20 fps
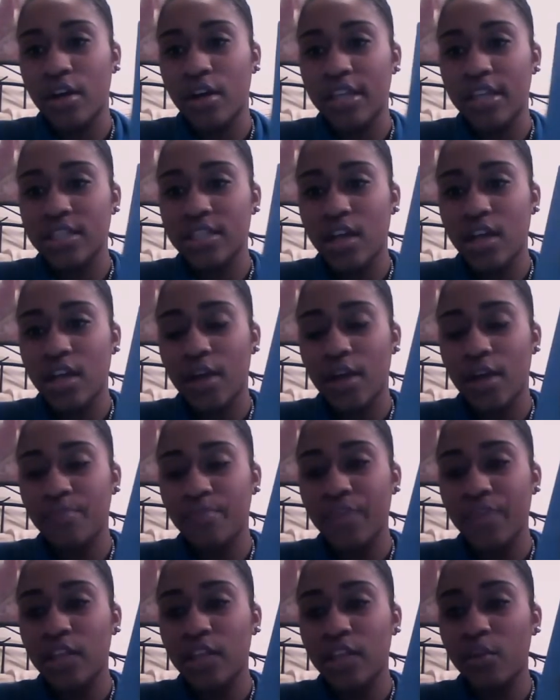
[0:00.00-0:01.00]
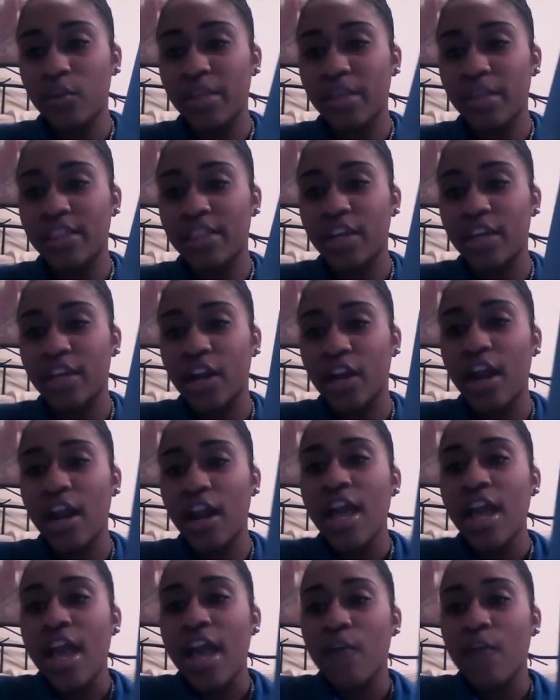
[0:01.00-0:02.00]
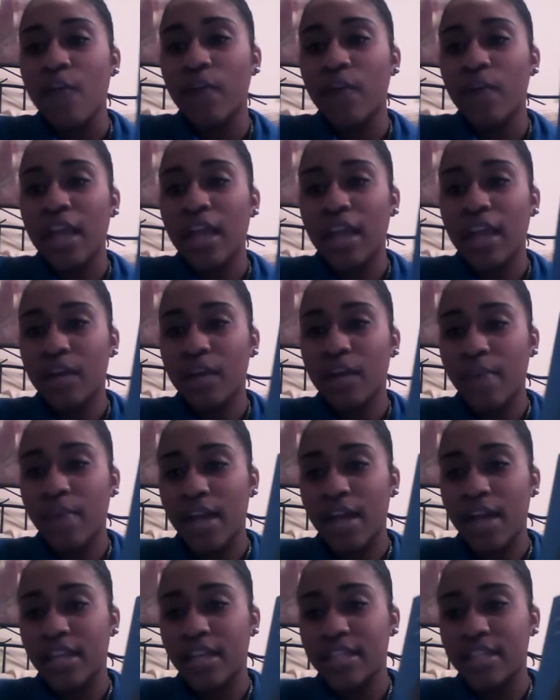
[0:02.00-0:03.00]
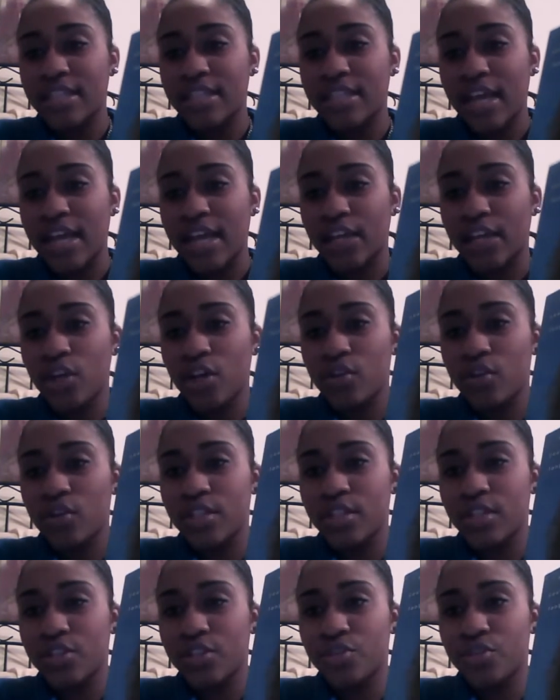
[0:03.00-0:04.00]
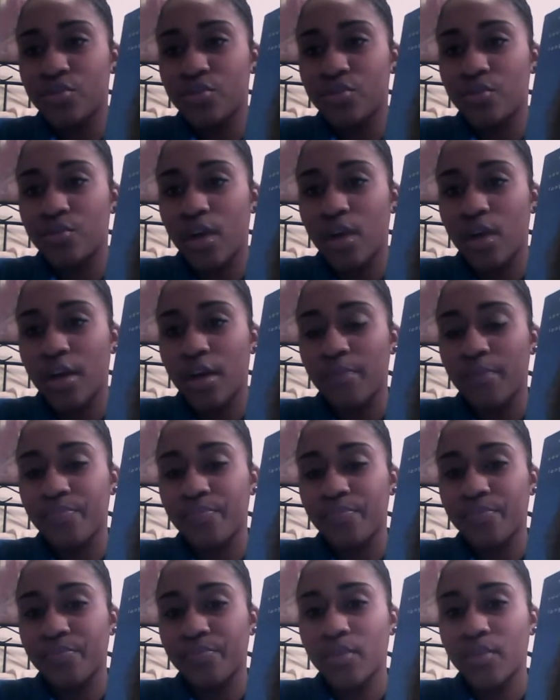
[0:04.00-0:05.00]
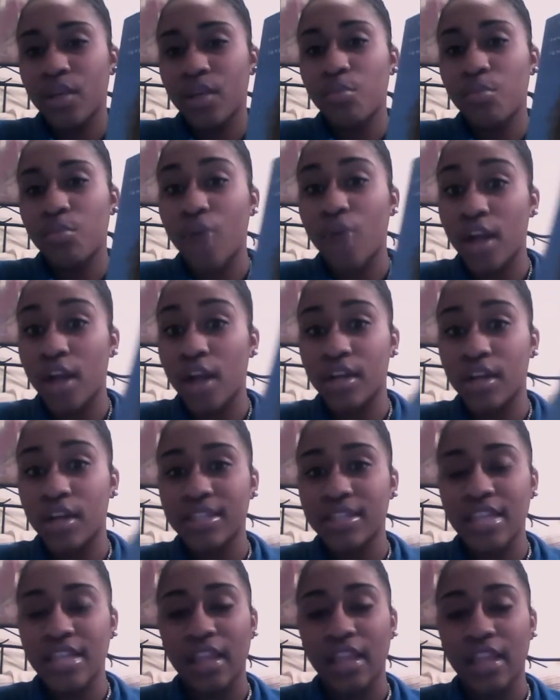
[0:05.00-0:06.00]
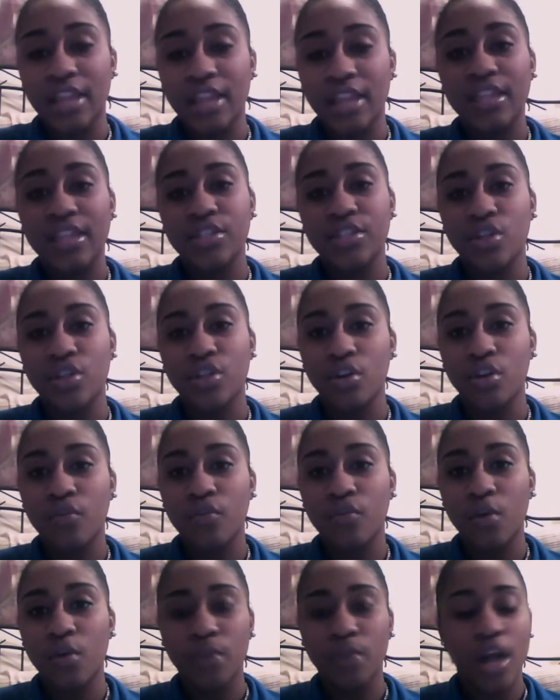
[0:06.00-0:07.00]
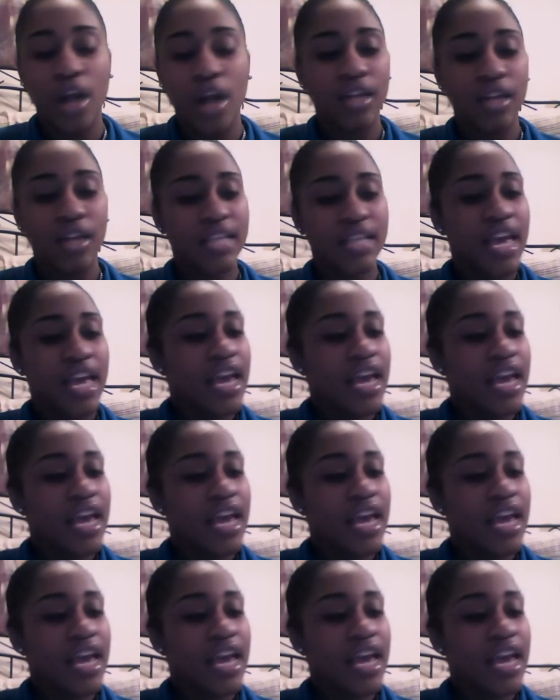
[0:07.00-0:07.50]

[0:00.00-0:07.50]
It's a little bit thicker. And what I like about it is that it goes into products and like things to look for in products.